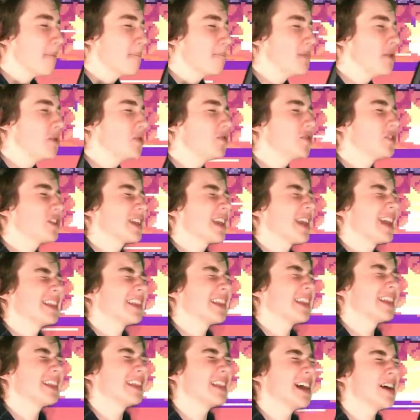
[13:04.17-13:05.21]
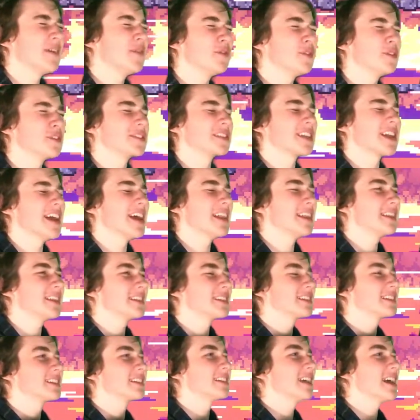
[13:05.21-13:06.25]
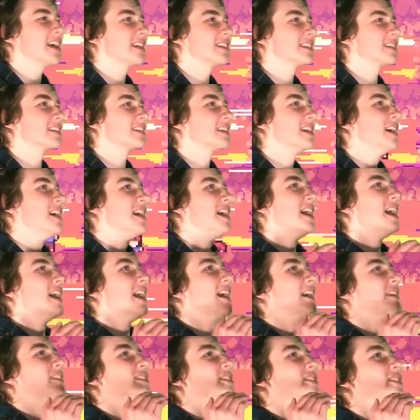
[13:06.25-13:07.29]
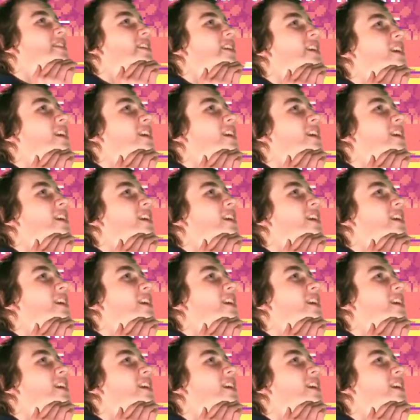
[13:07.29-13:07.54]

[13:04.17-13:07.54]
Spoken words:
the music and the levels and the sets and just,